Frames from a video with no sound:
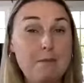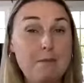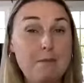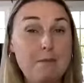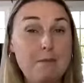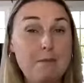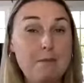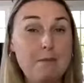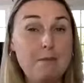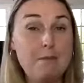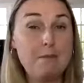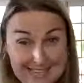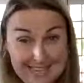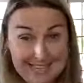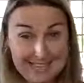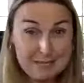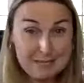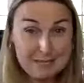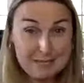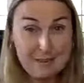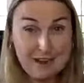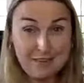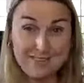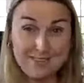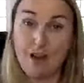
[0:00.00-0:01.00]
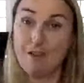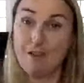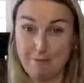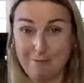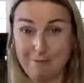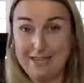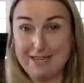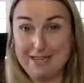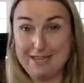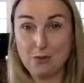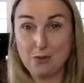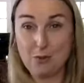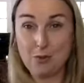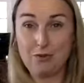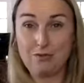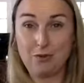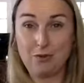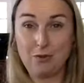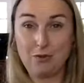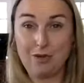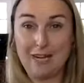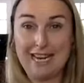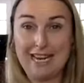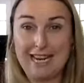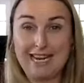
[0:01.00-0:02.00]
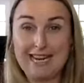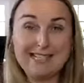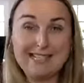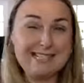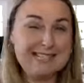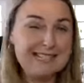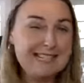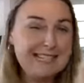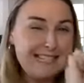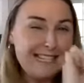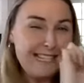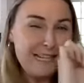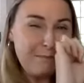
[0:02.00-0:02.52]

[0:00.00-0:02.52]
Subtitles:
this amount of stuff to meet all of your needs,